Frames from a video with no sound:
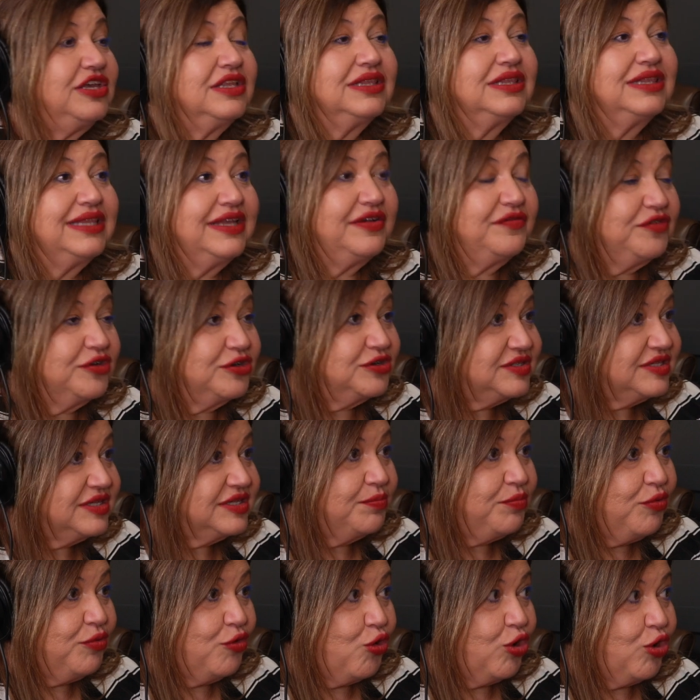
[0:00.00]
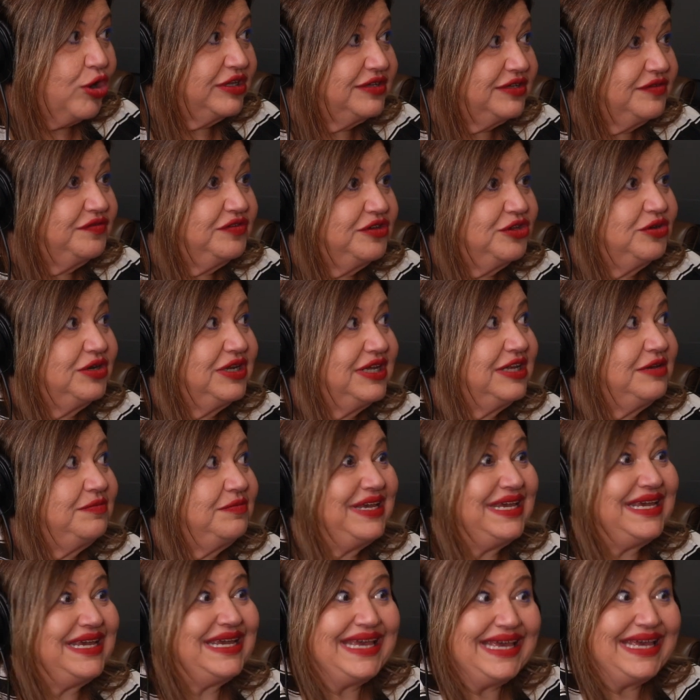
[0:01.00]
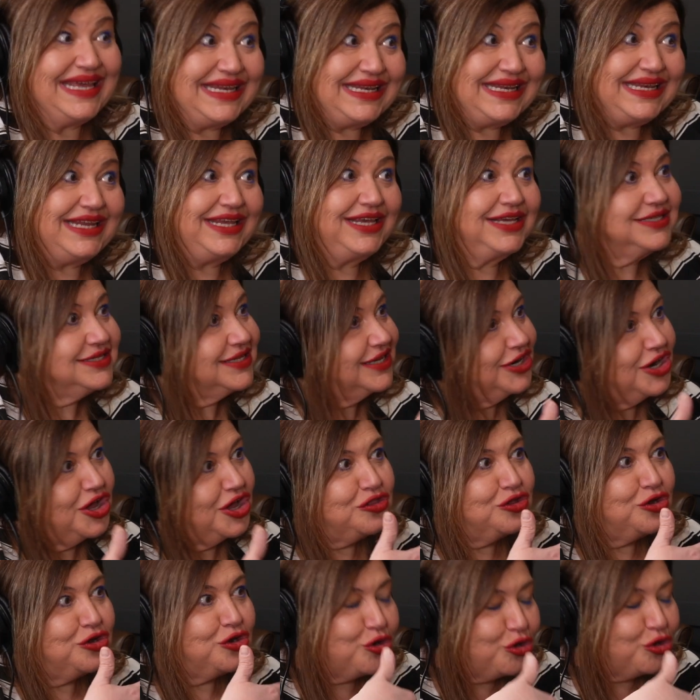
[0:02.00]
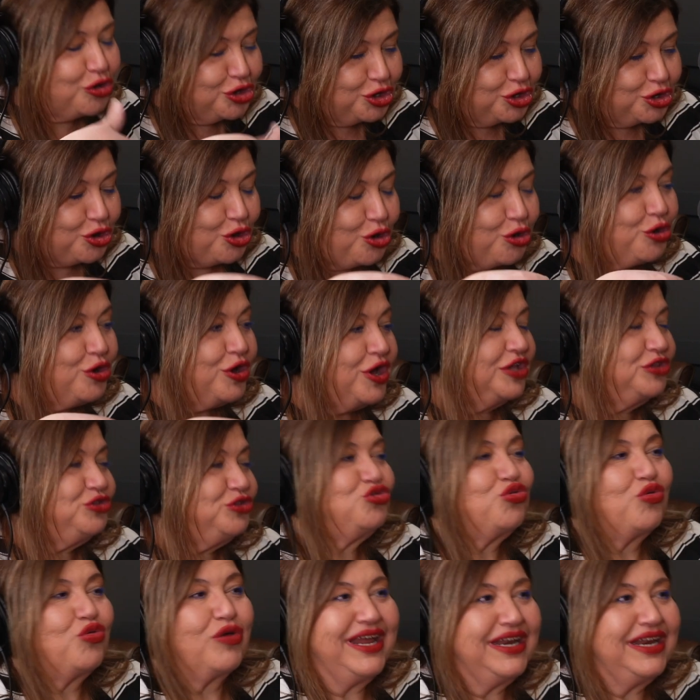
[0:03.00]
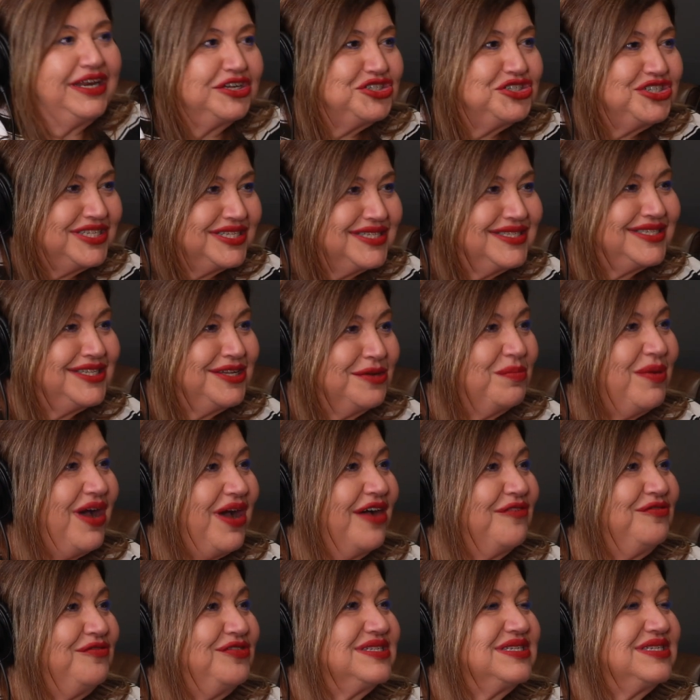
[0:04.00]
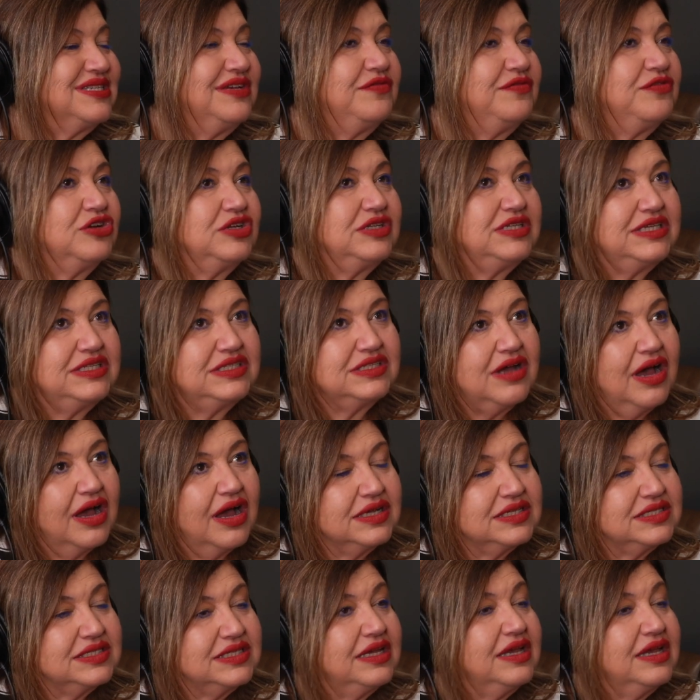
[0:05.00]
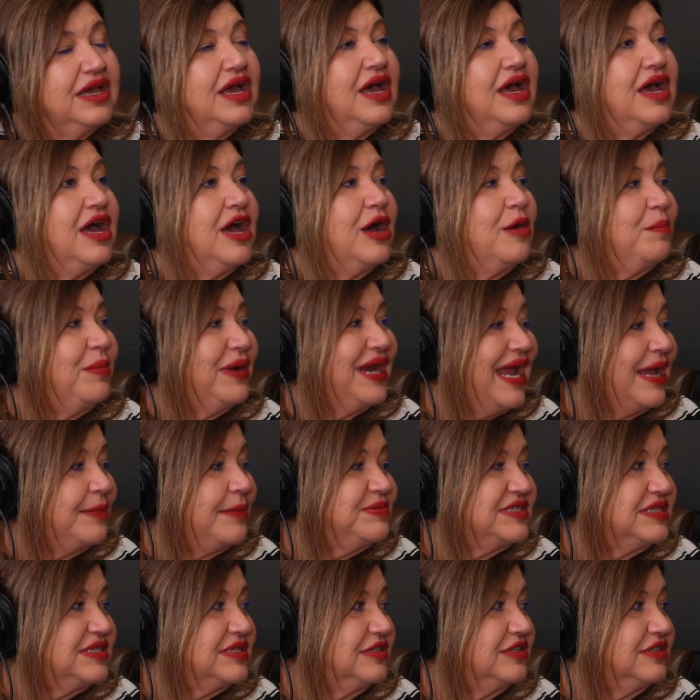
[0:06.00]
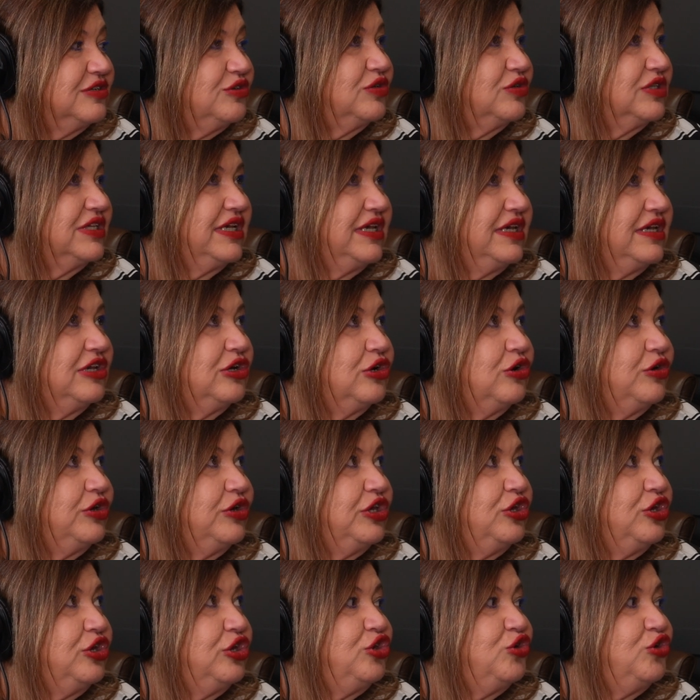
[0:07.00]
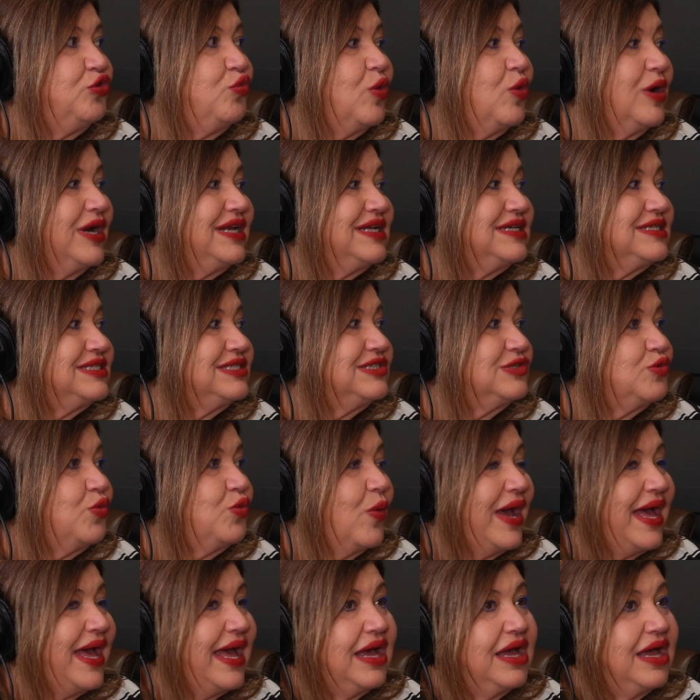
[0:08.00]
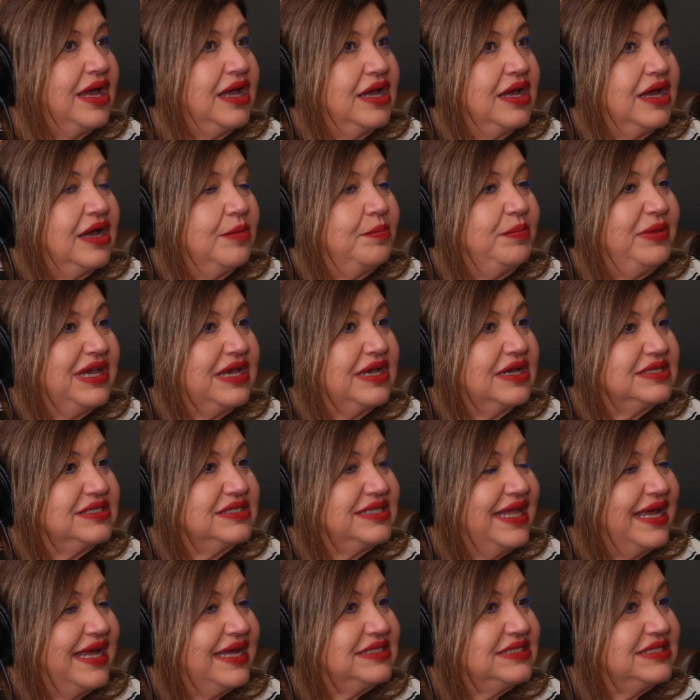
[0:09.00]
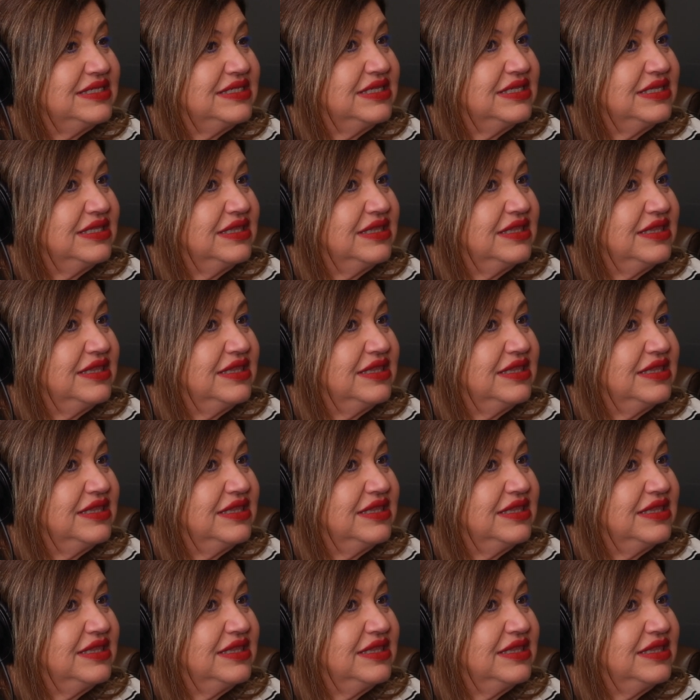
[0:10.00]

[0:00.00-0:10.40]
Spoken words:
Liver support, if you need be. Kidneys, another, drainage system, obviously, for detoxing. But absolutely, you want to sweat because that's